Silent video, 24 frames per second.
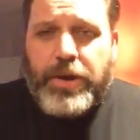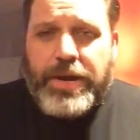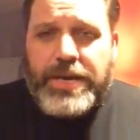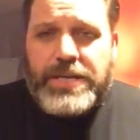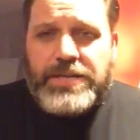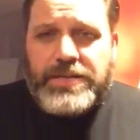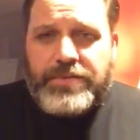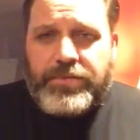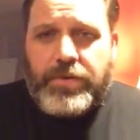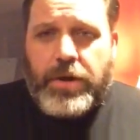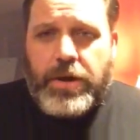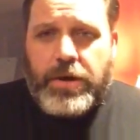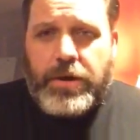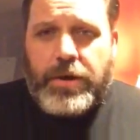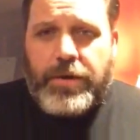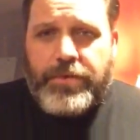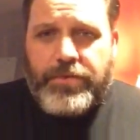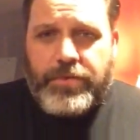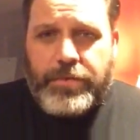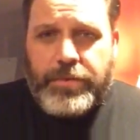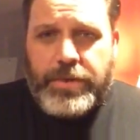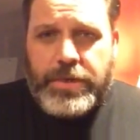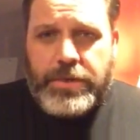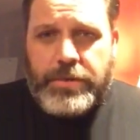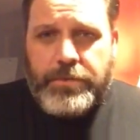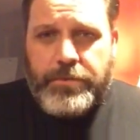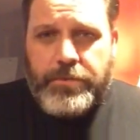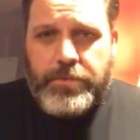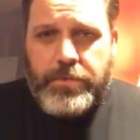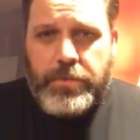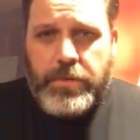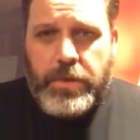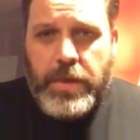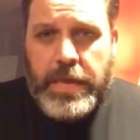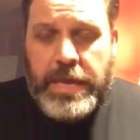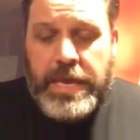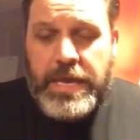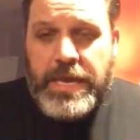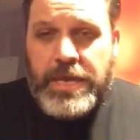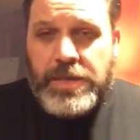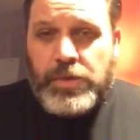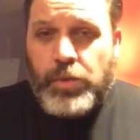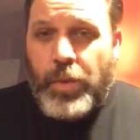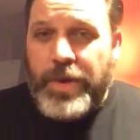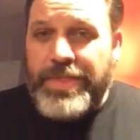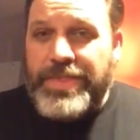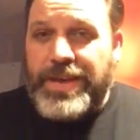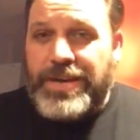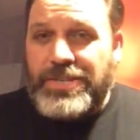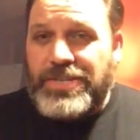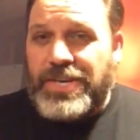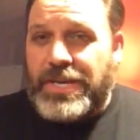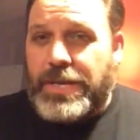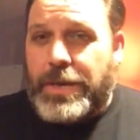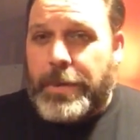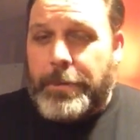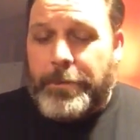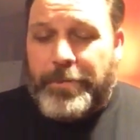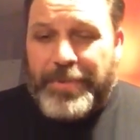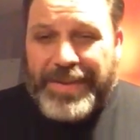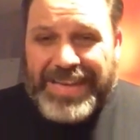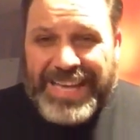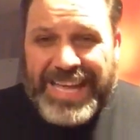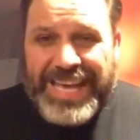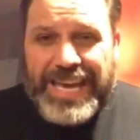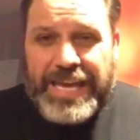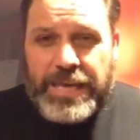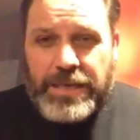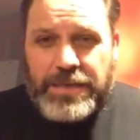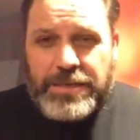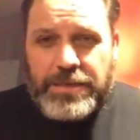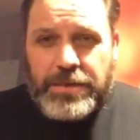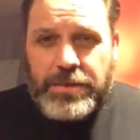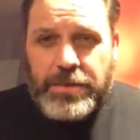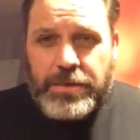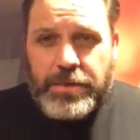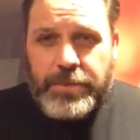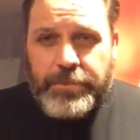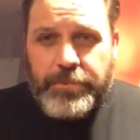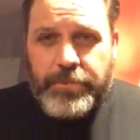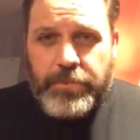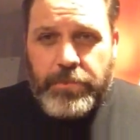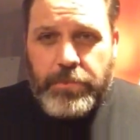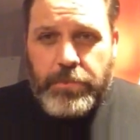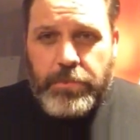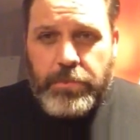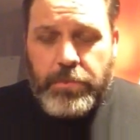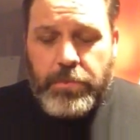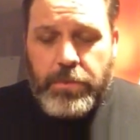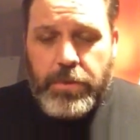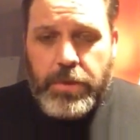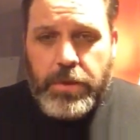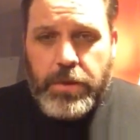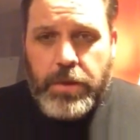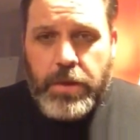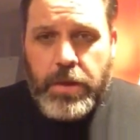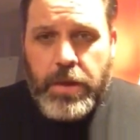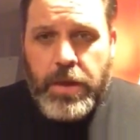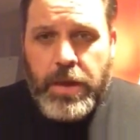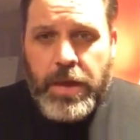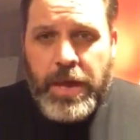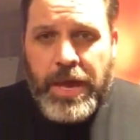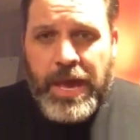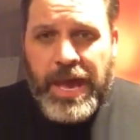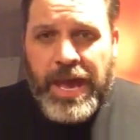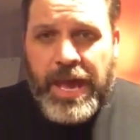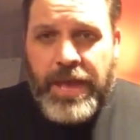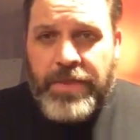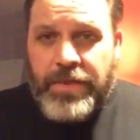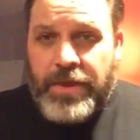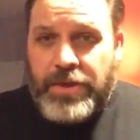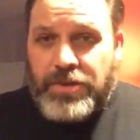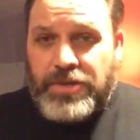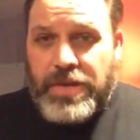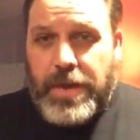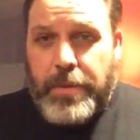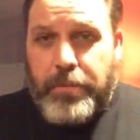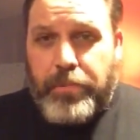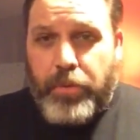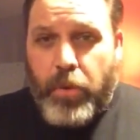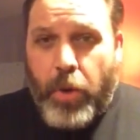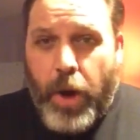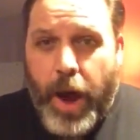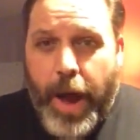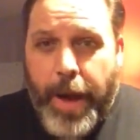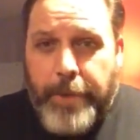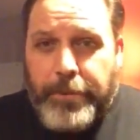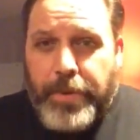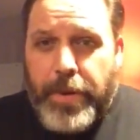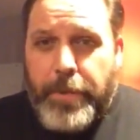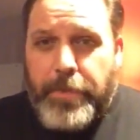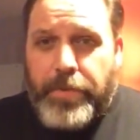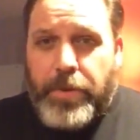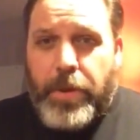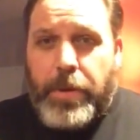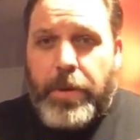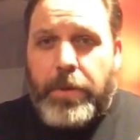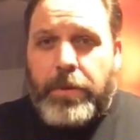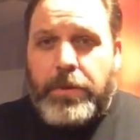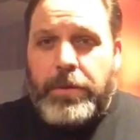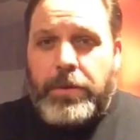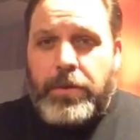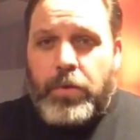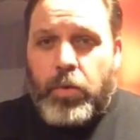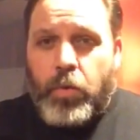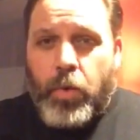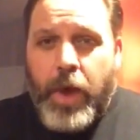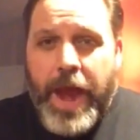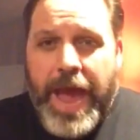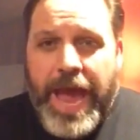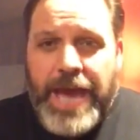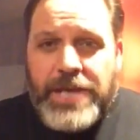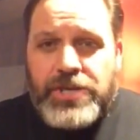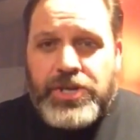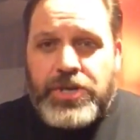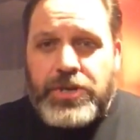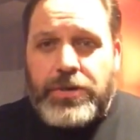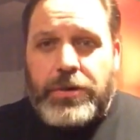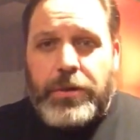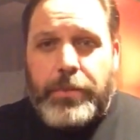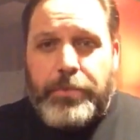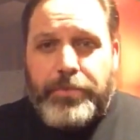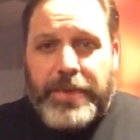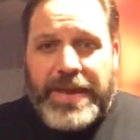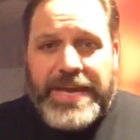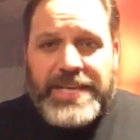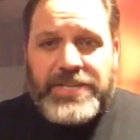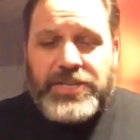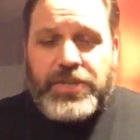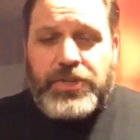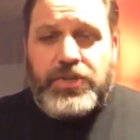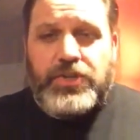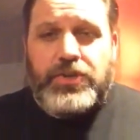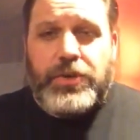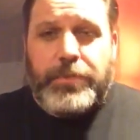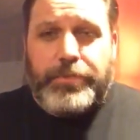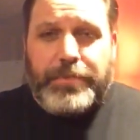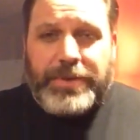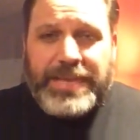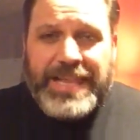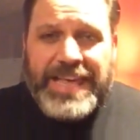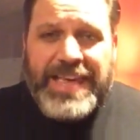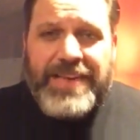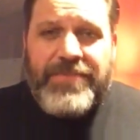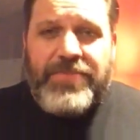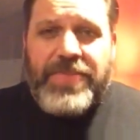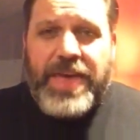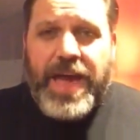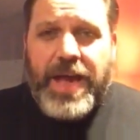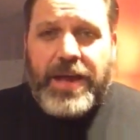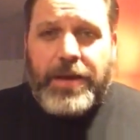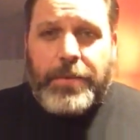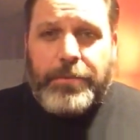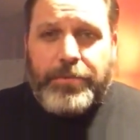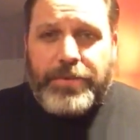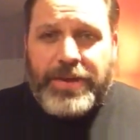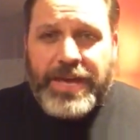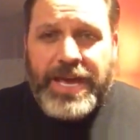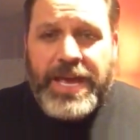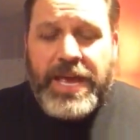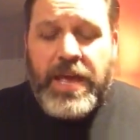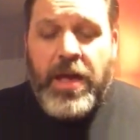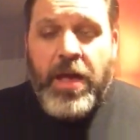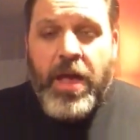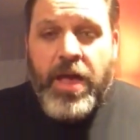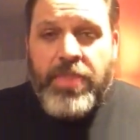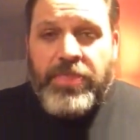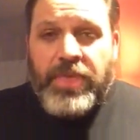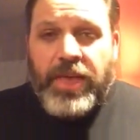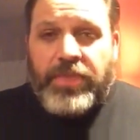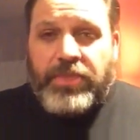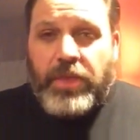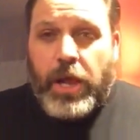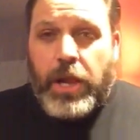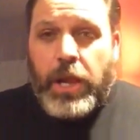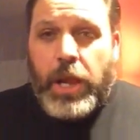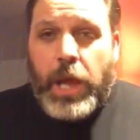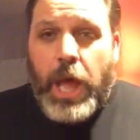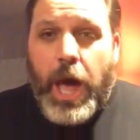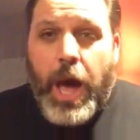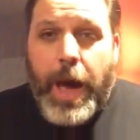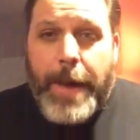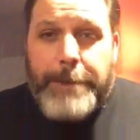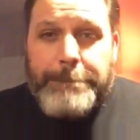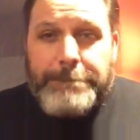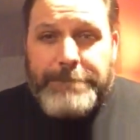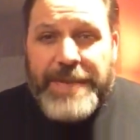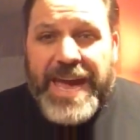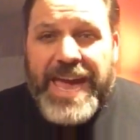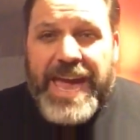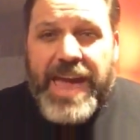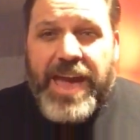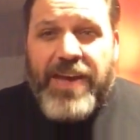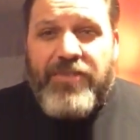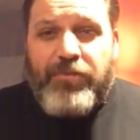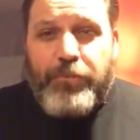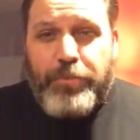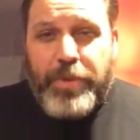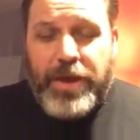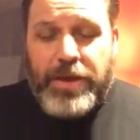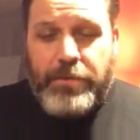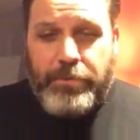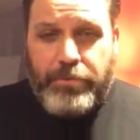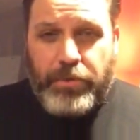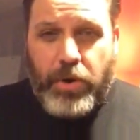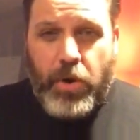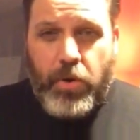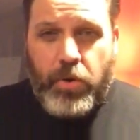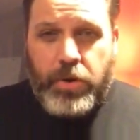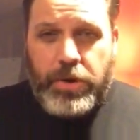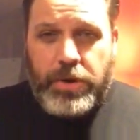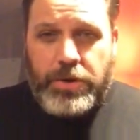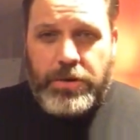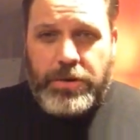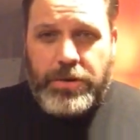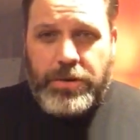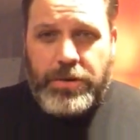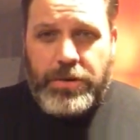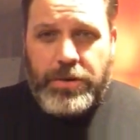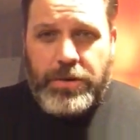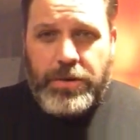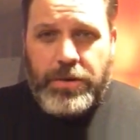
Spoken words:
branch of our government is when there's a complaint and there's a probable, rational basis to believe that complaint that the law may have been broken,